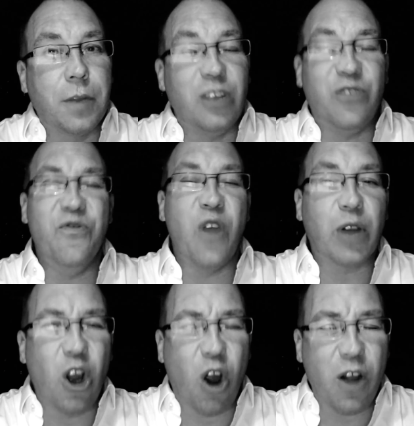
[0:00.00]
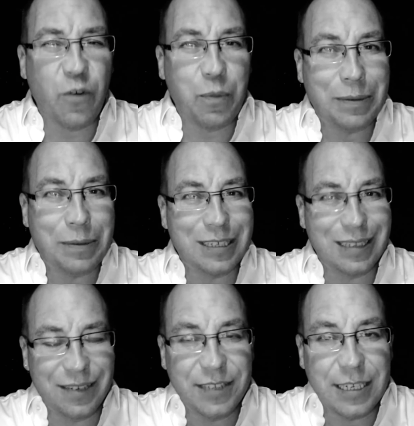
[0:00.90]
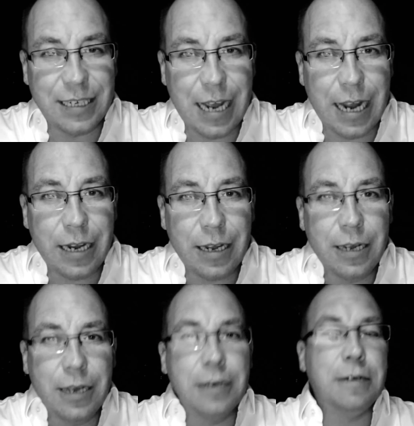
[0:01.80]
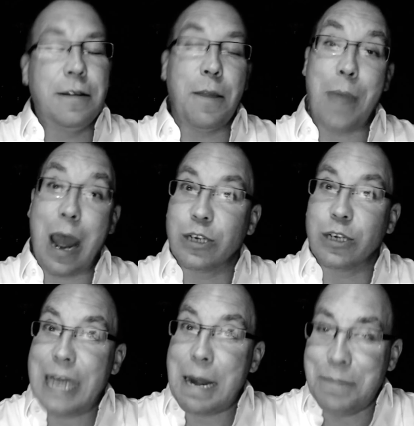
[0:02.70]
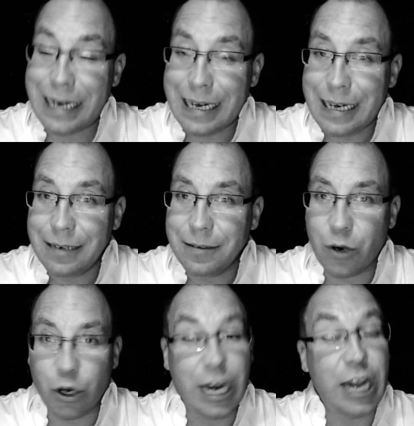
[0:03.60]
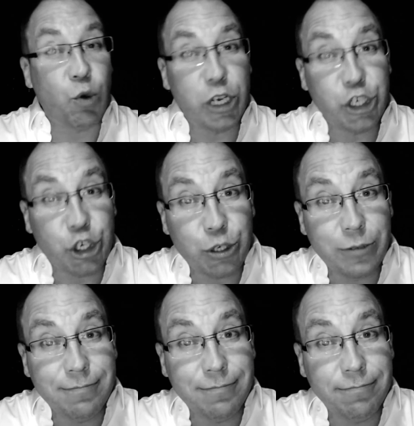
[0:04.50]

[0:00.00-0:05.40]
It's very hard for people to live today. The powers that be are getting richer.